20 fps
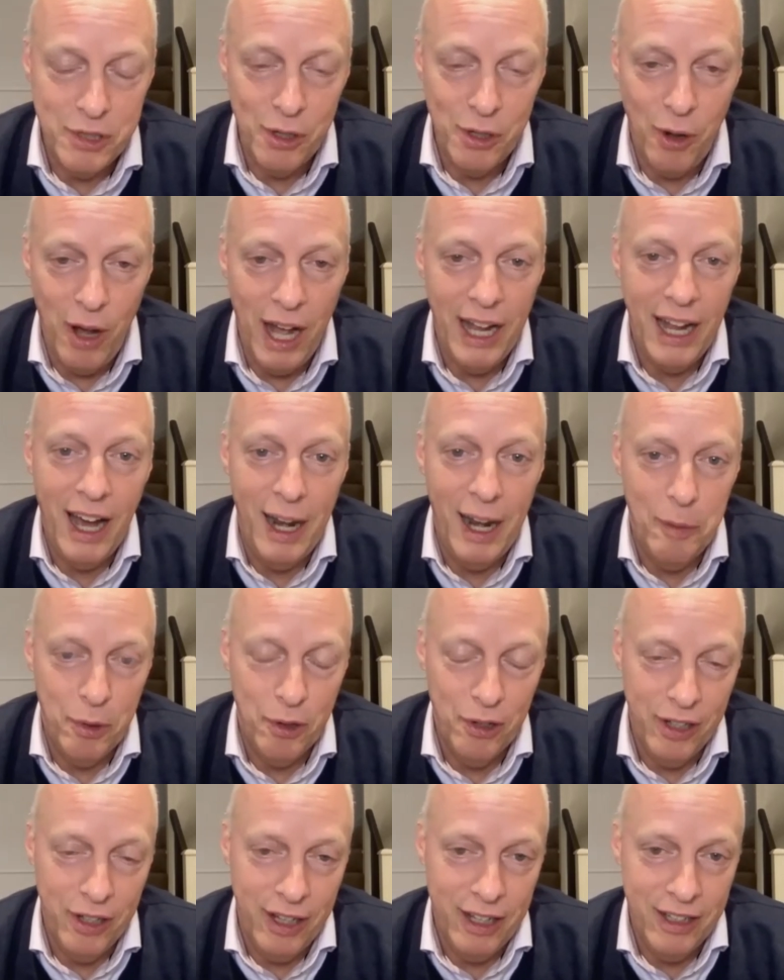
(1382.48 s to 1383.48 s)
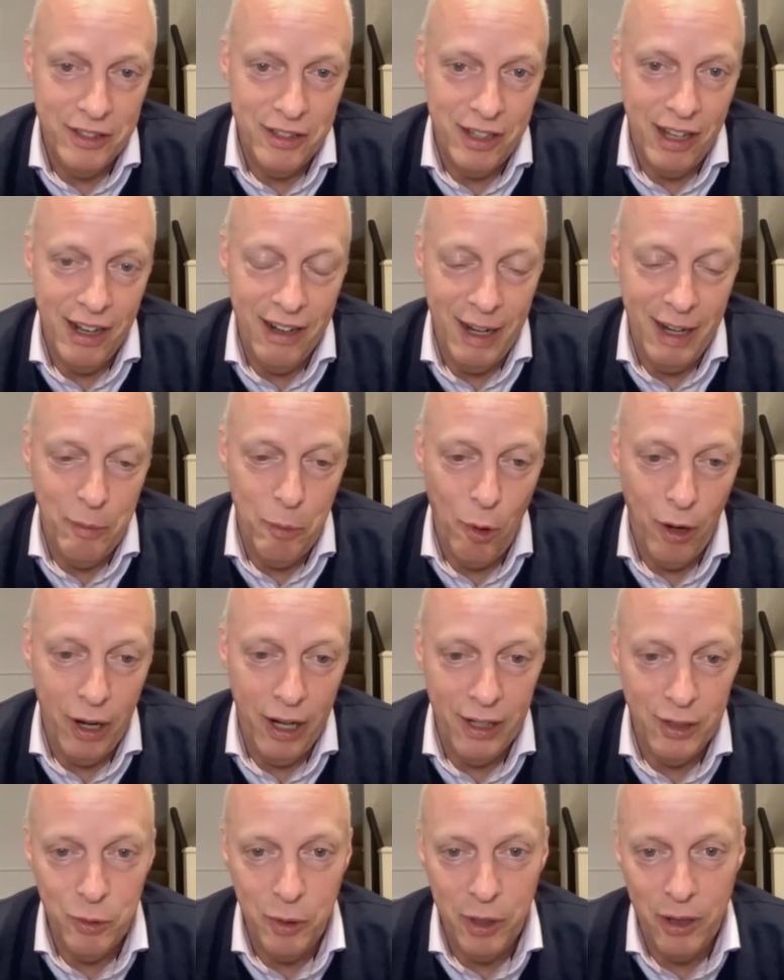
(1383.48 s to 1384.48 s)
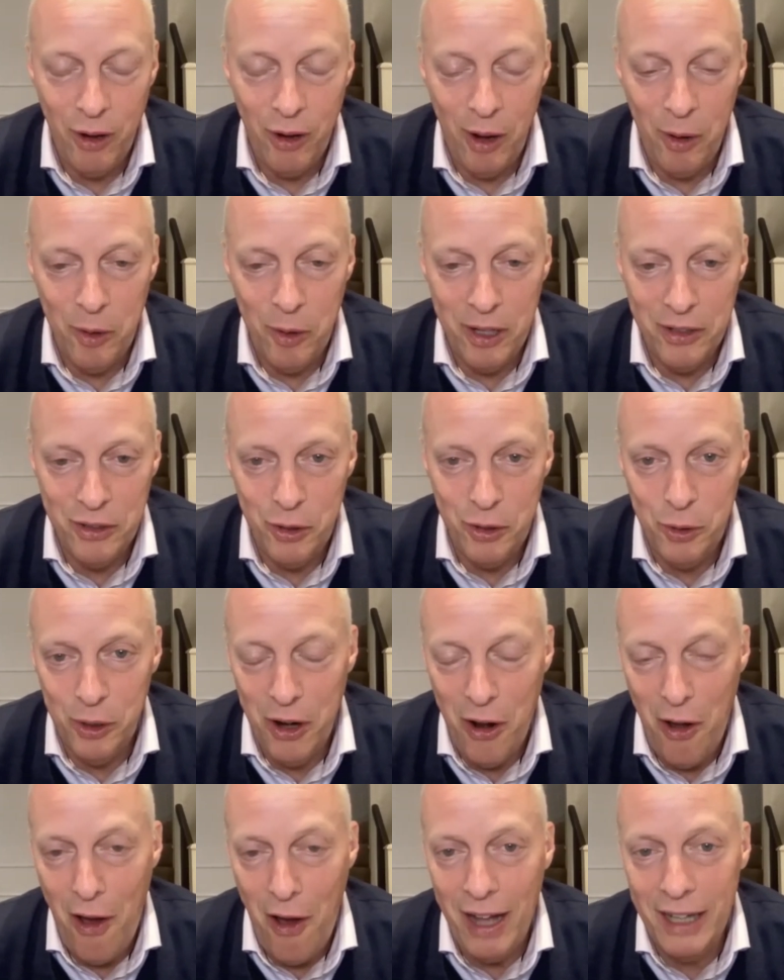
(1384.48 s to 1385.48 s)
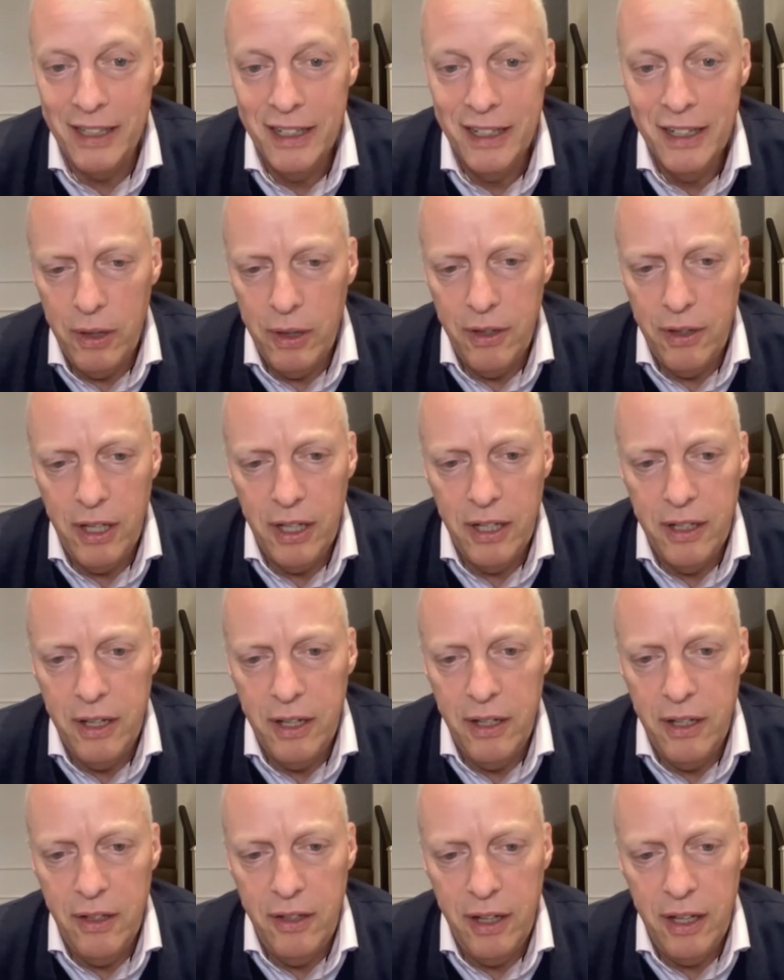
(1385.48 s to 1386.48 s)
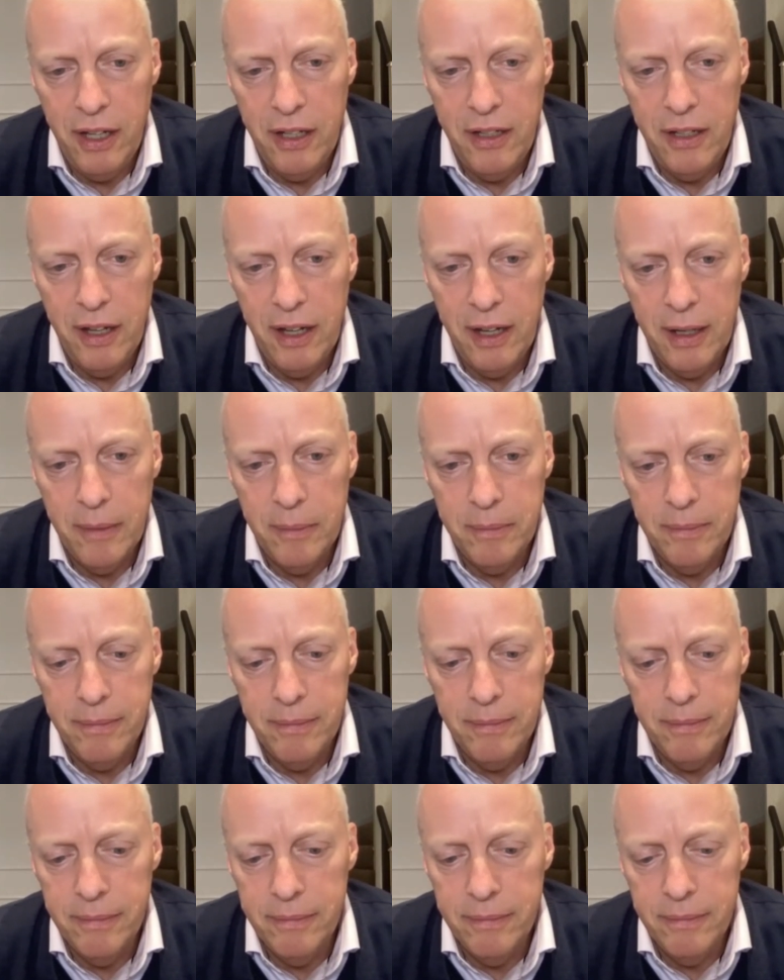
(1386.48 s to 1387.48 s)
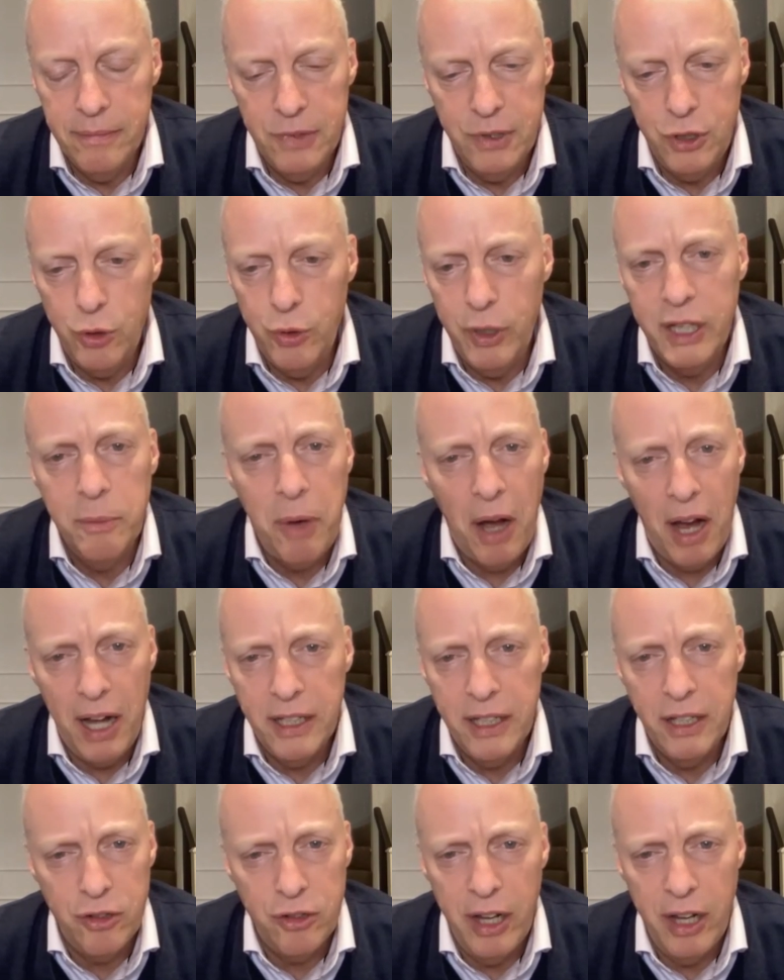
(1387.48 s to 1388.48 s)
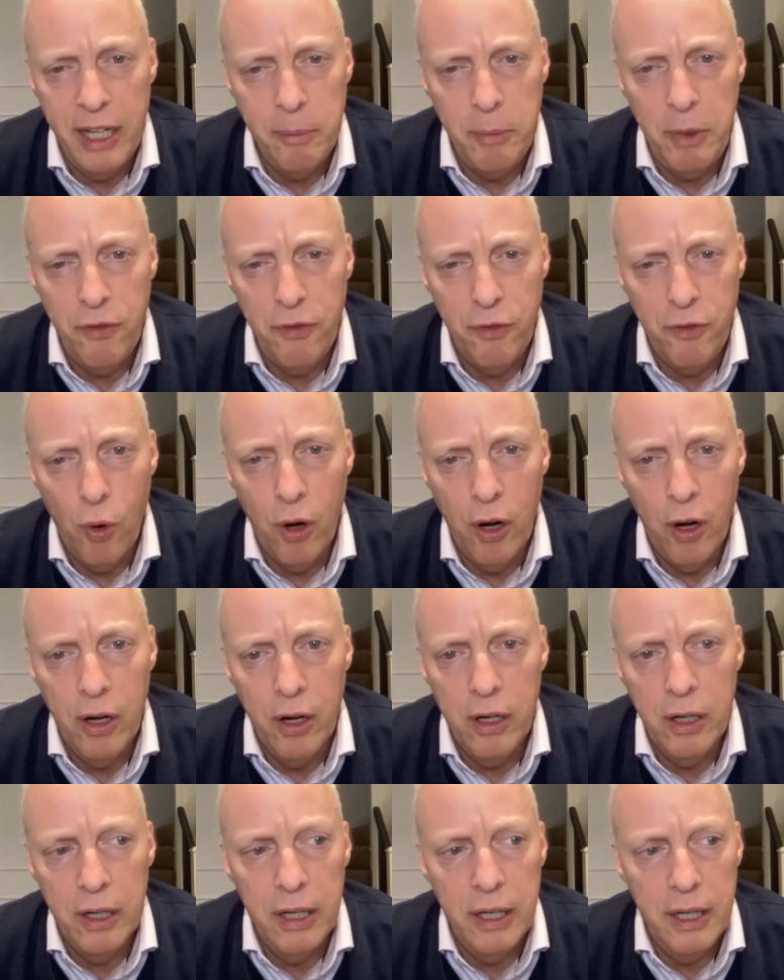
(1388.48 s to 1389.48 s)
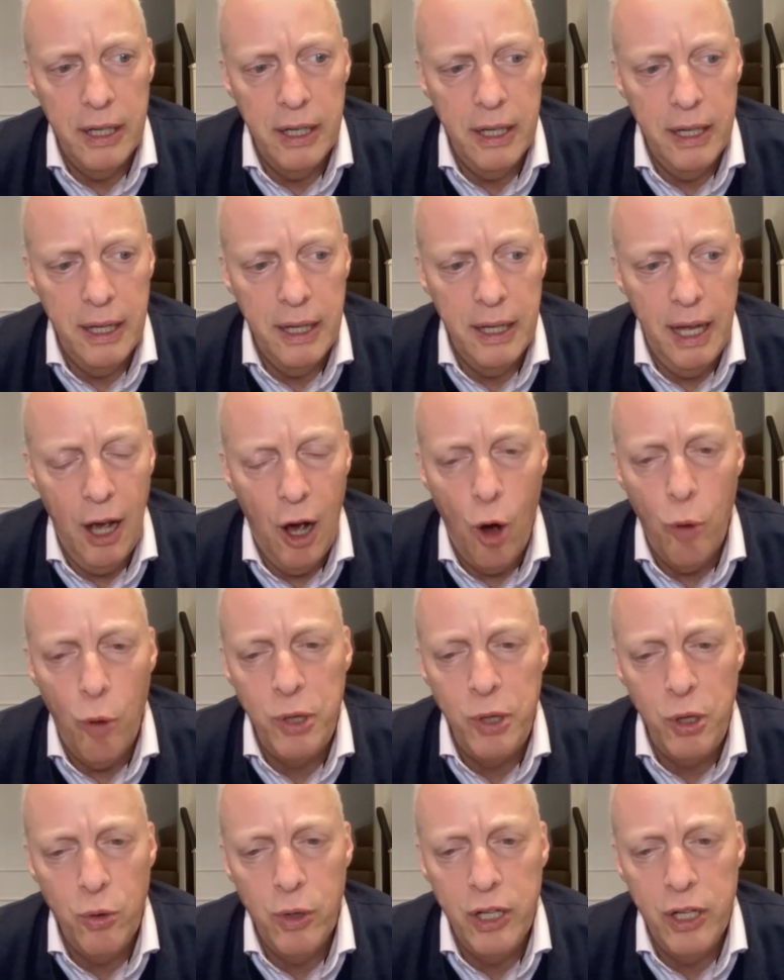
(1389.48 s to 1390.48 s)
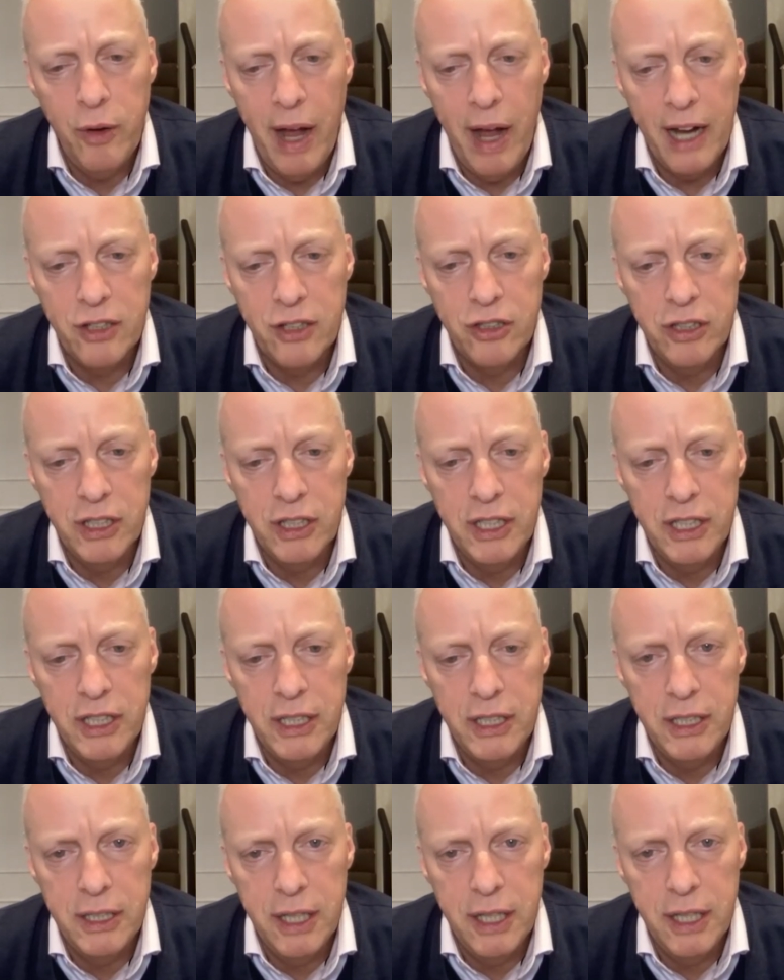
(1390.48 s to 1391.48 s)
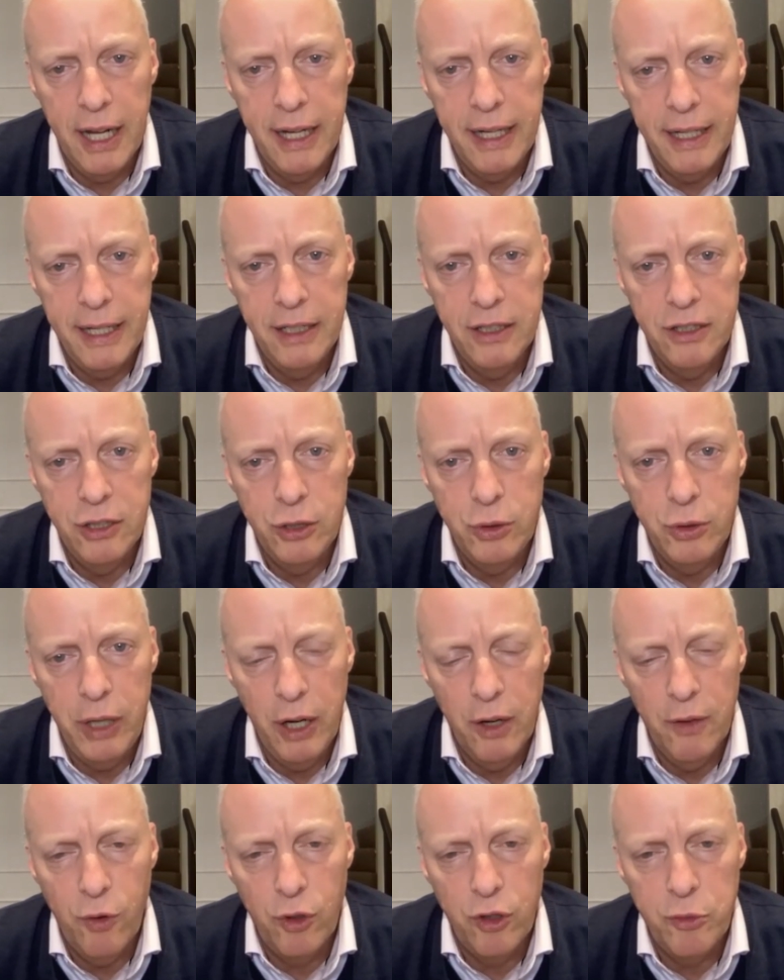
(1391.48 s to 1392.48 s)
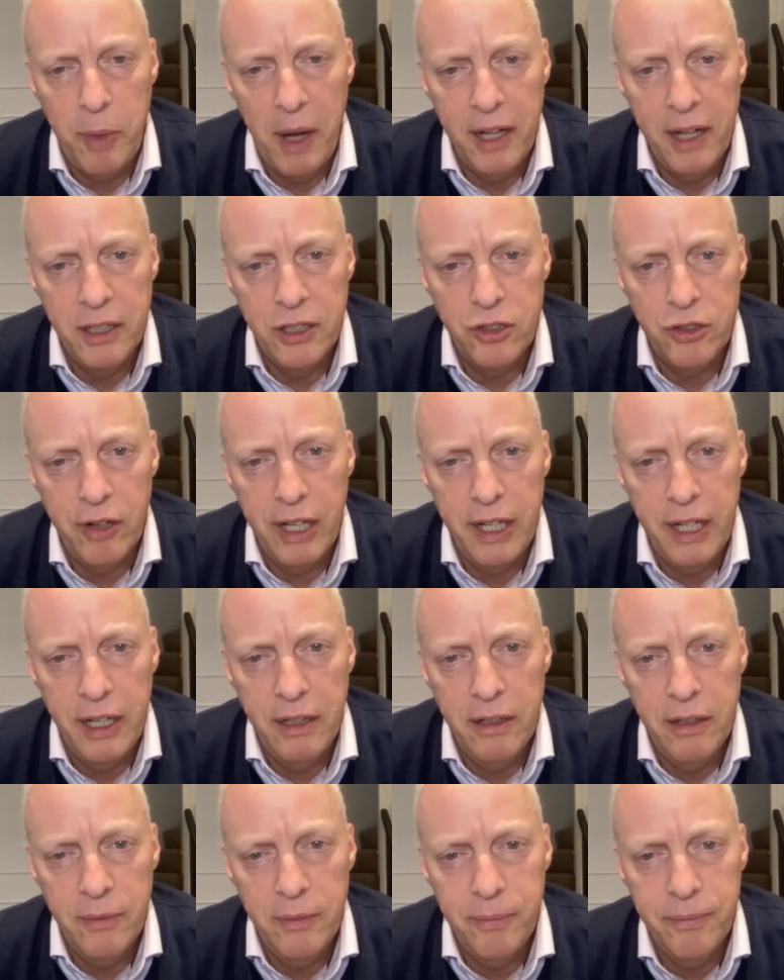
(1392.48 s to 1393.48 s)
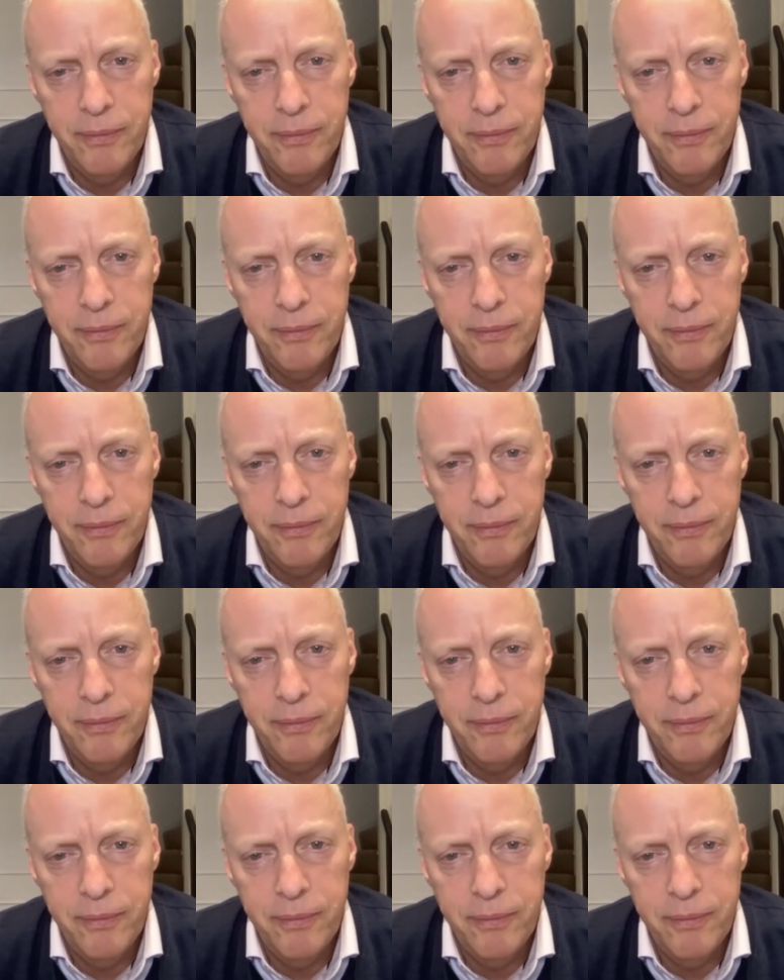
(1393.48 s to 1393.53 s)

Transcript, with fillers: so I got up early on Saturday mornings, whether I wanted to or not. Did did um, doing the pilot training before help you when you actually got into Air Force pilot training?